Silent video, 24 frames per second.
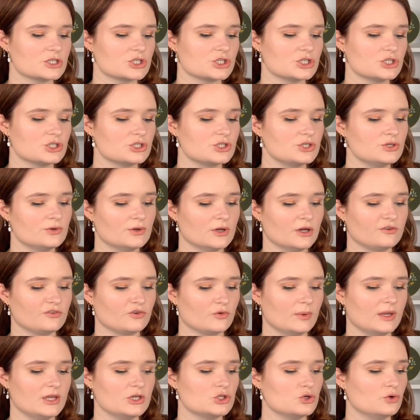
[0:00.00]
She's too good for
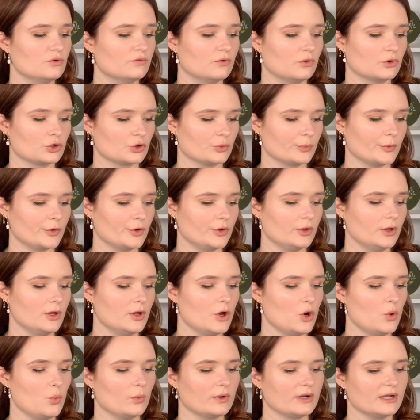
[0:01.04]
me, too vulnerable.
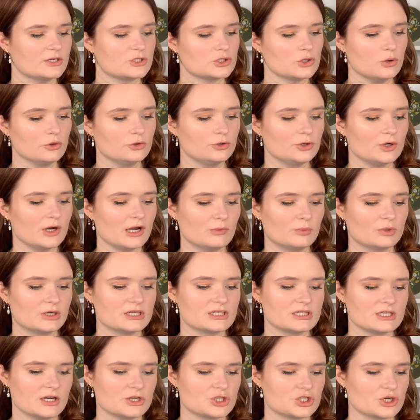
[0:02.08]
When I told her I wouldn't
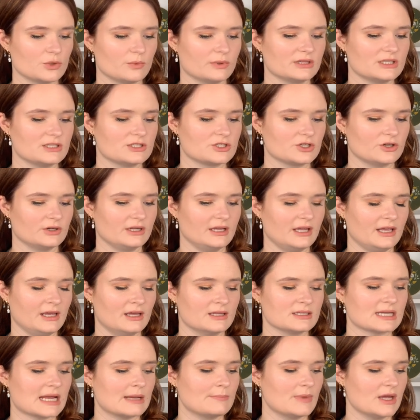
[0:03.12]
touch her with these dirty
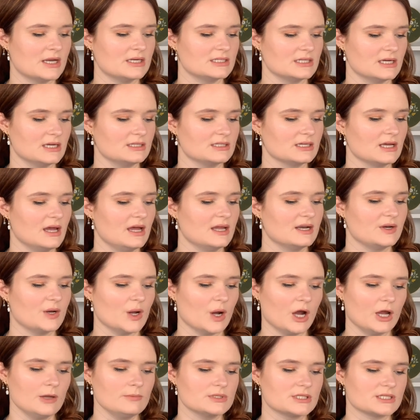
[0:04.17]
hands, I meant it. Now
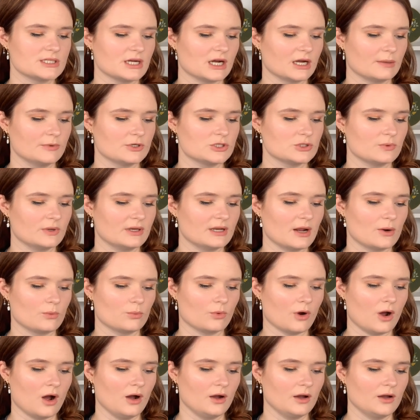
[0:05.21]
I'm stuck between a
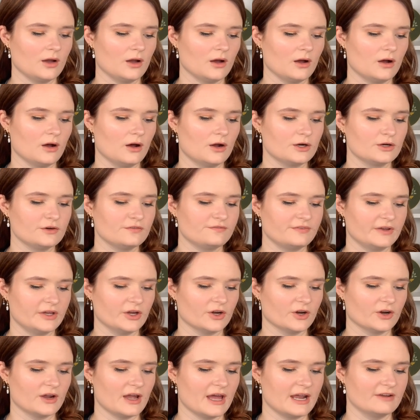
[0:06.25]
rock on her
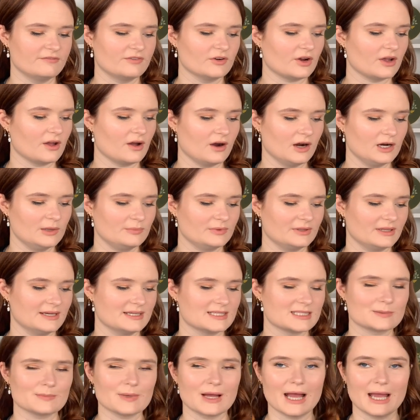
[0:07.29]
finger and a very hard
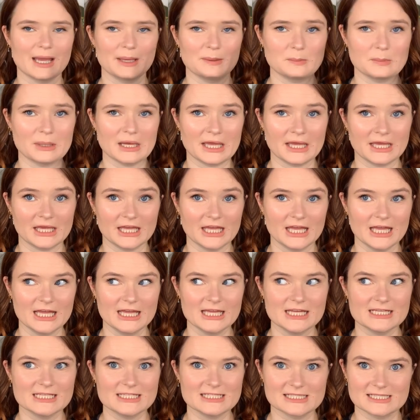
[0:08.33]
place behind my
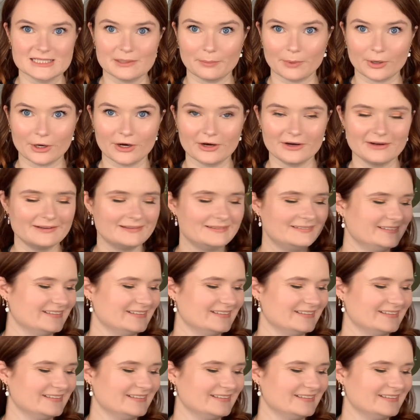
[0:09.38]
zipper.